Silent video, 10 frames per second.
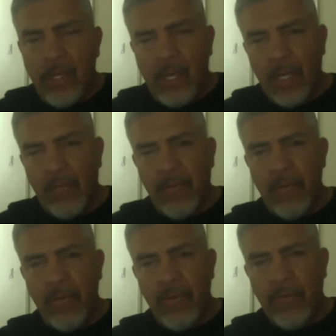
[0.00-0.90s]
ahead of
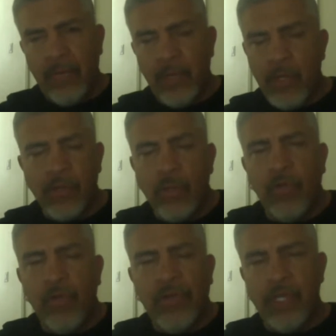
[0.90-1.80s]
you, there's no
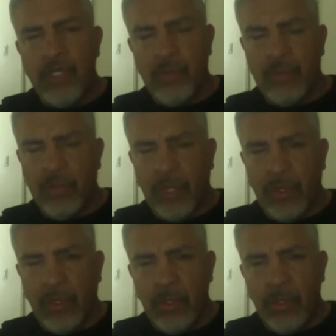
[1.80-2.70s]
motivation to train,
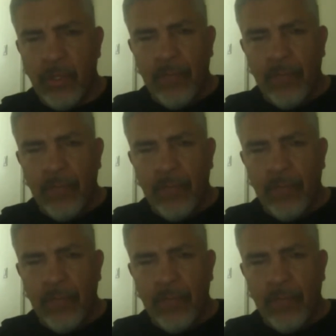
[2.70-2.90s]
you know?